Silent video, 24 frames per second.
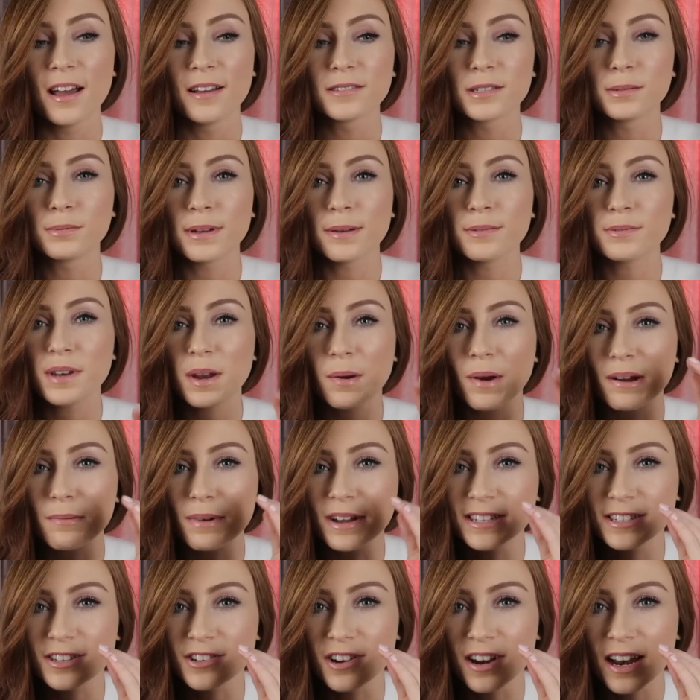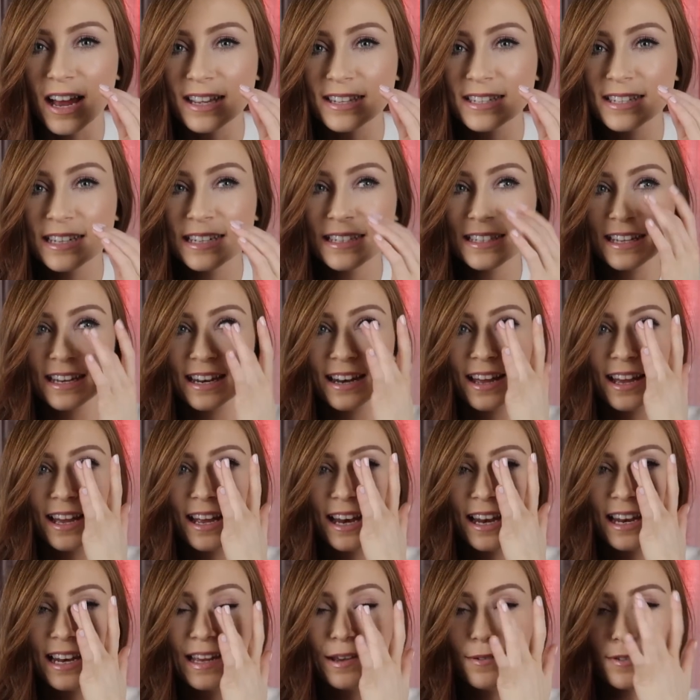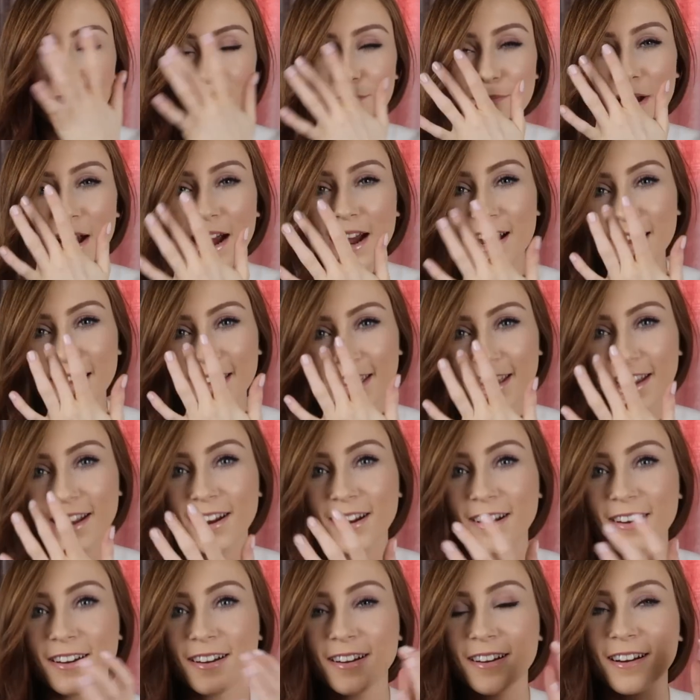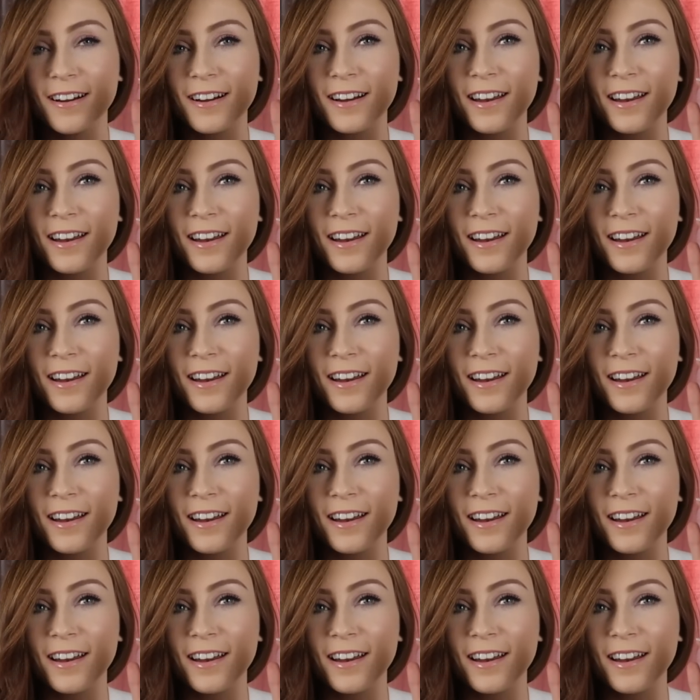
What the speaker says: sometimes when I wear my sunglasses, it like leaves a mark here,